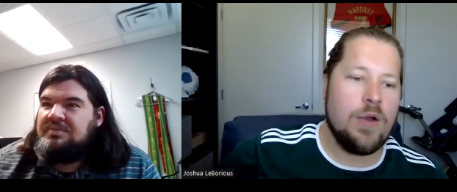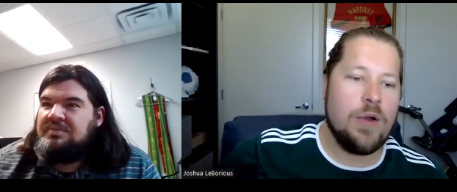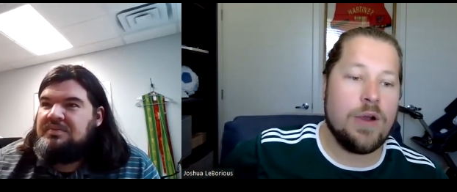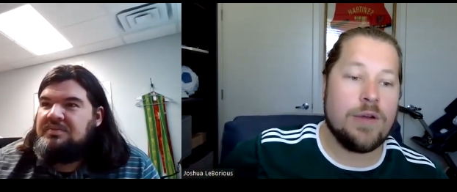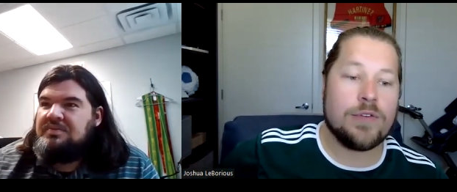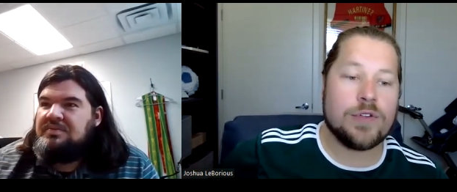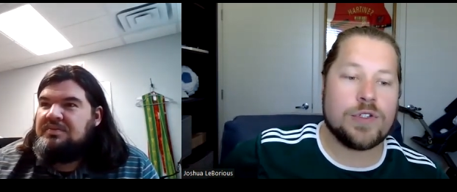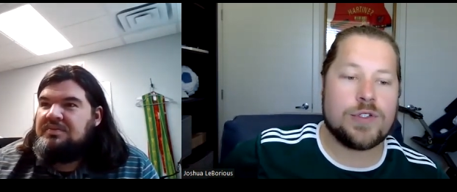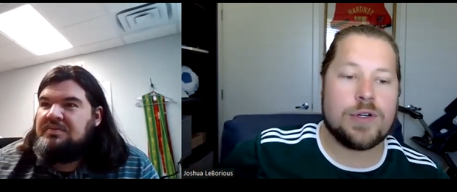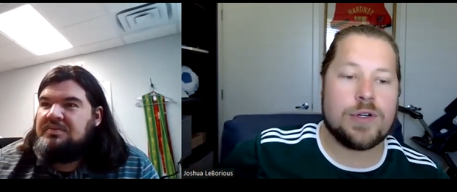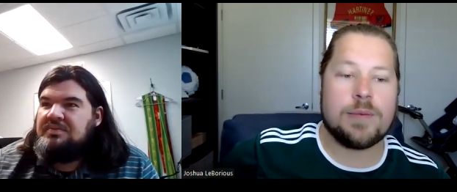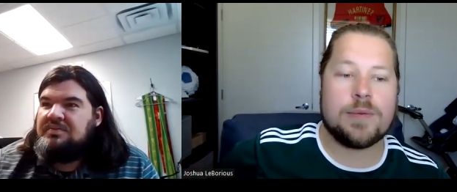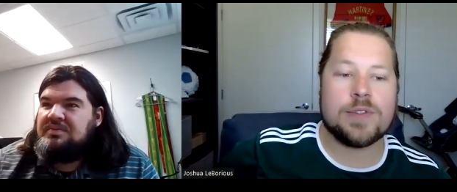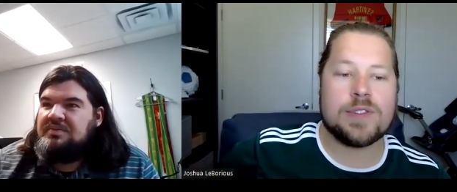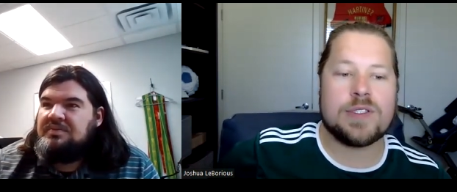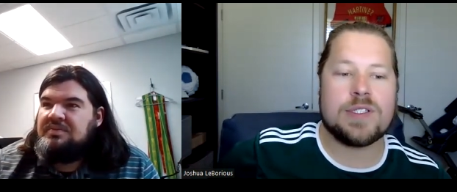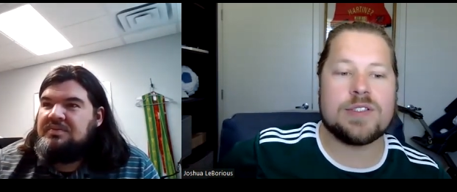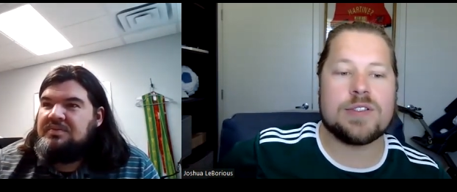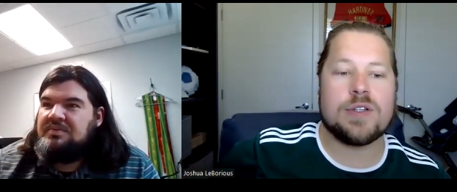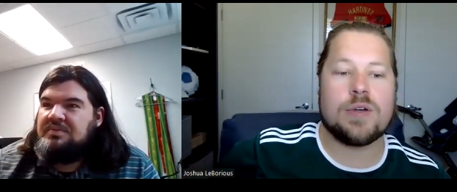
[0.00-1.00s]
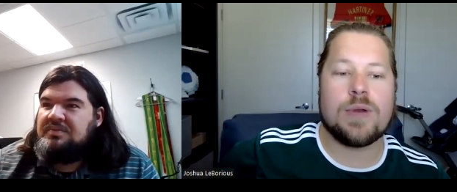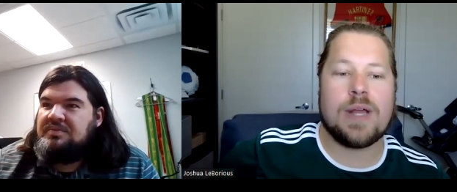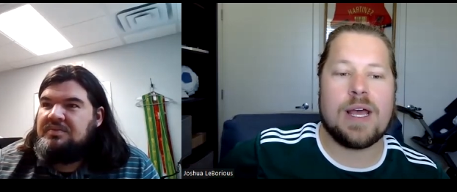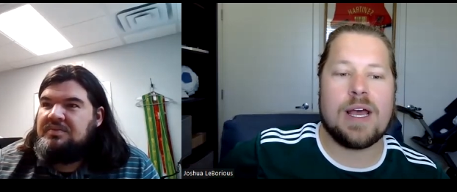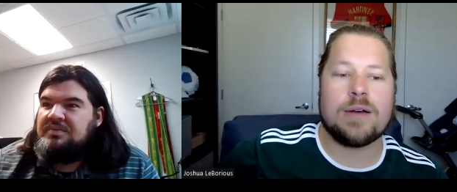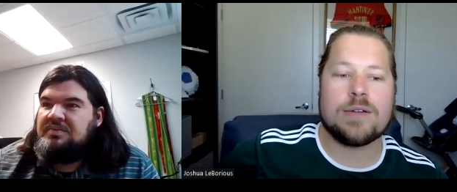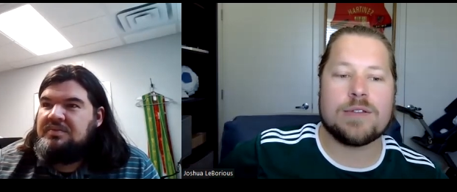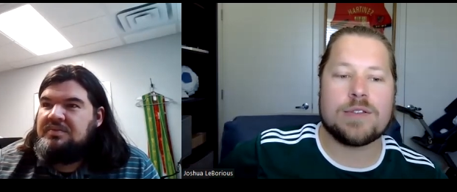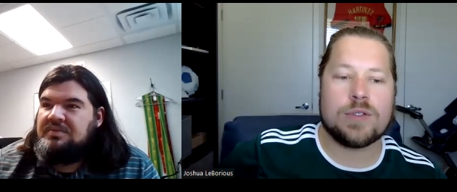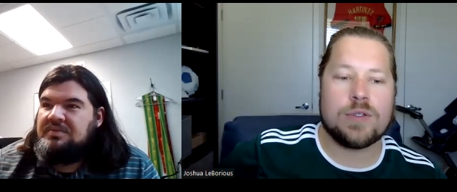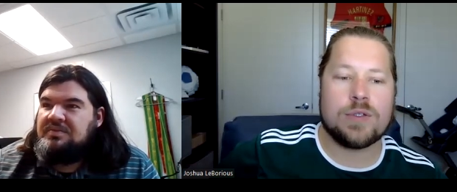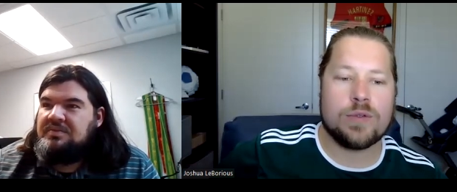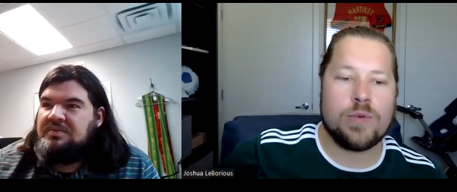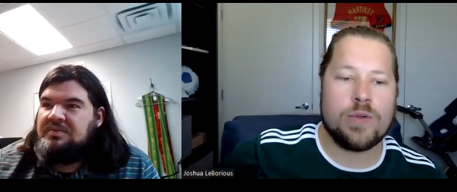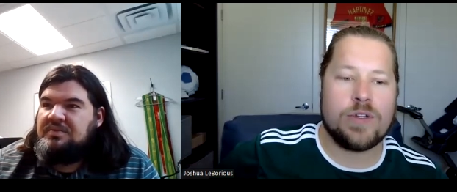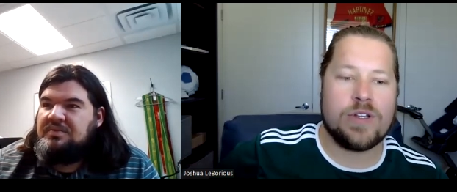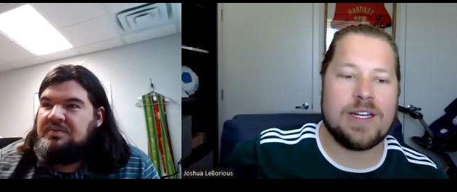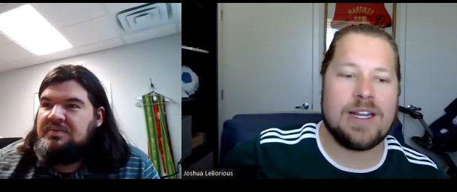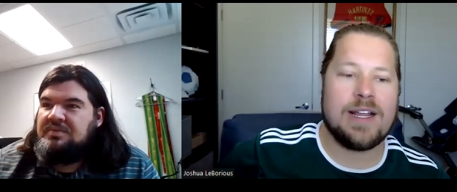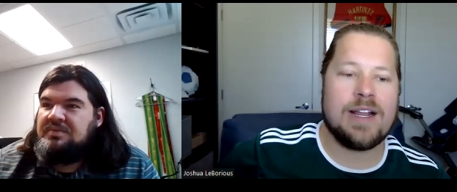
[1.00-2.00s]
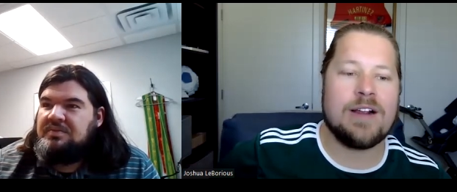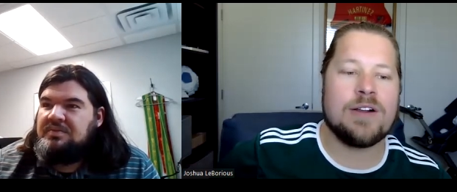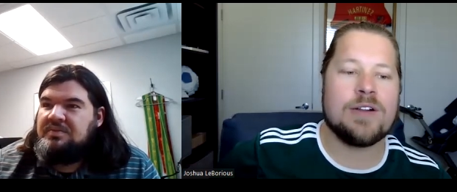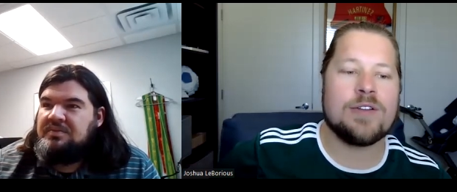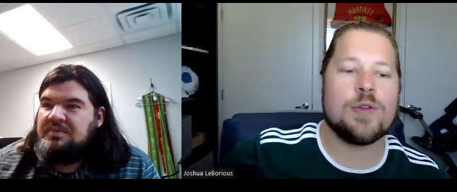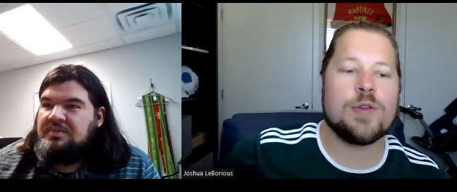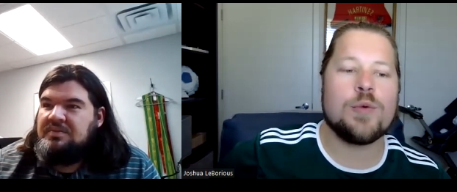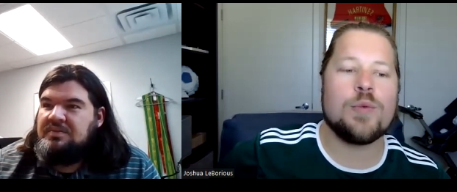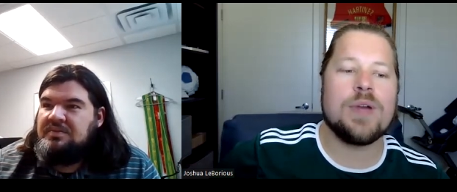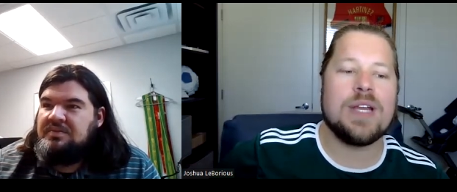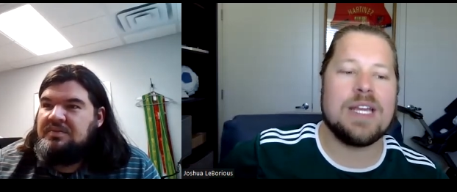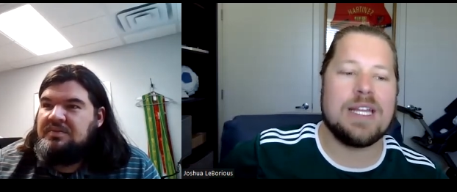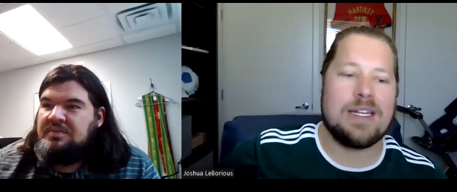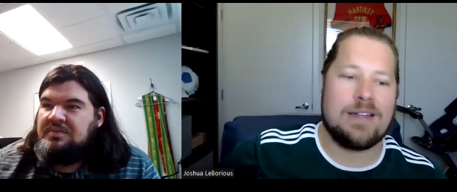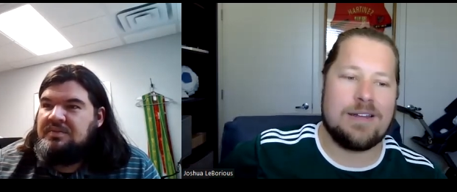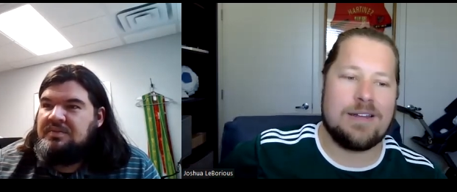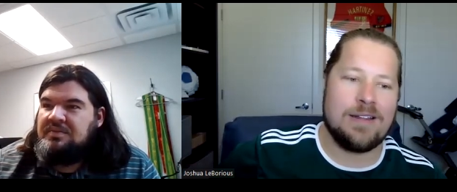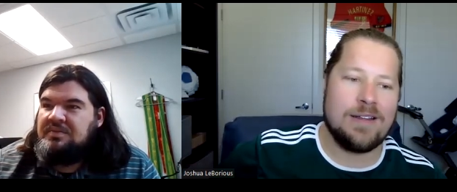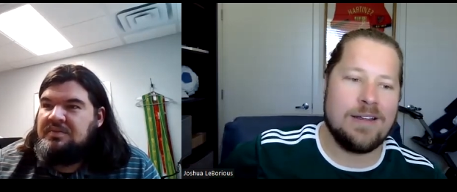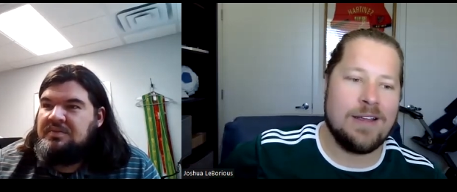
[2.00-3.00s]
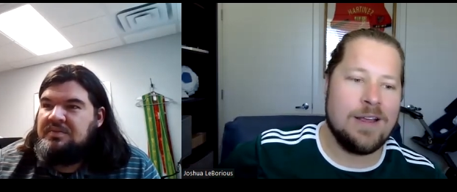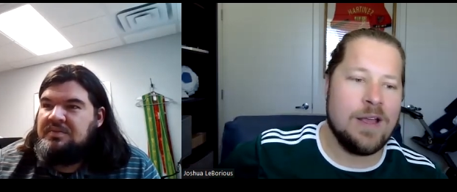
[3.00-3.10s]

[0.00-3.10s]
Speaker 1: Whoever troubles his own household will inherit the wind,